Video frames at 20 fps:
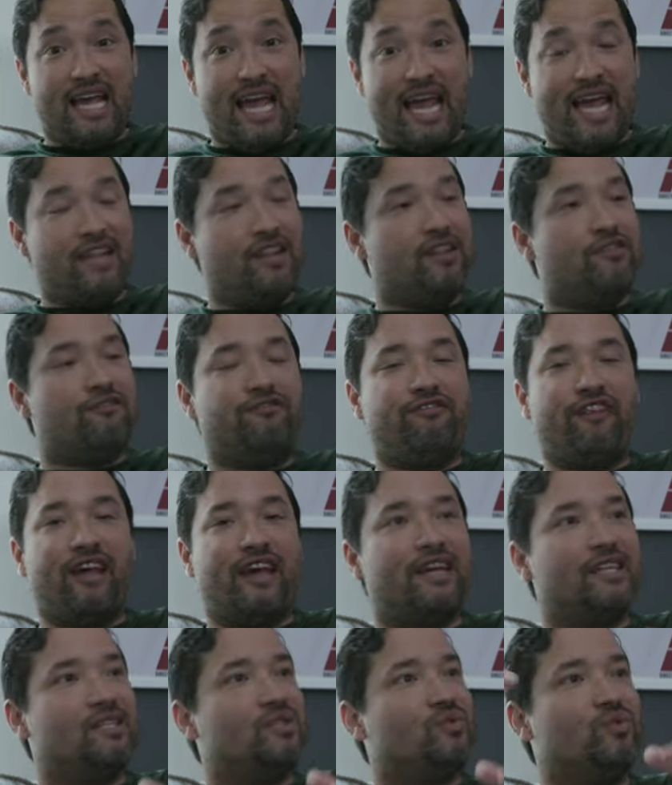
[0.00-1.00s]
And the
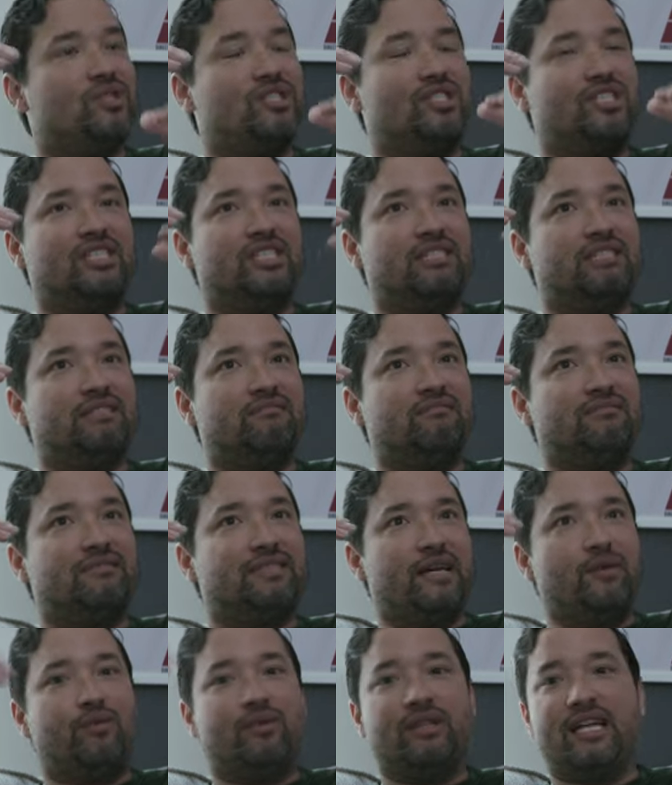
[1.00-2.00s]
fans would just...
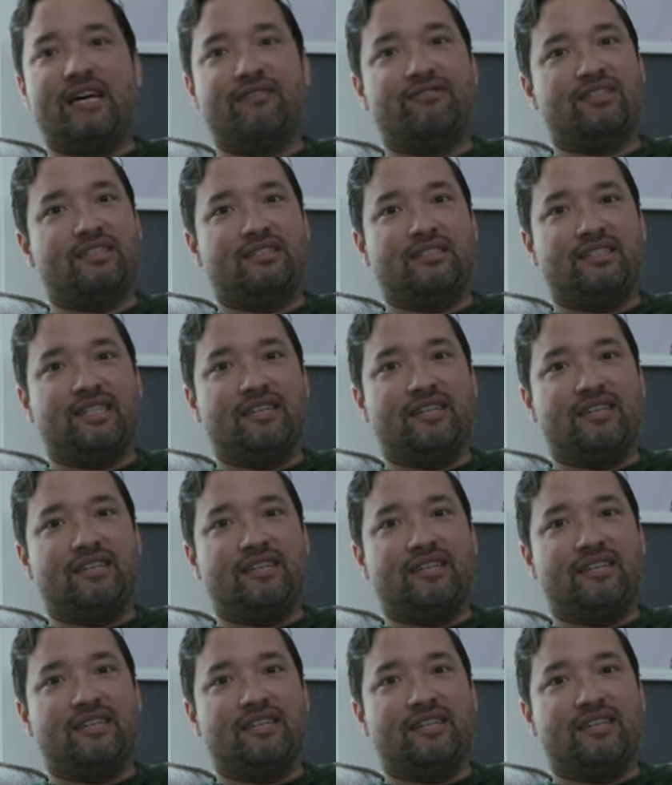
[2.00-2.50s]
they would love it.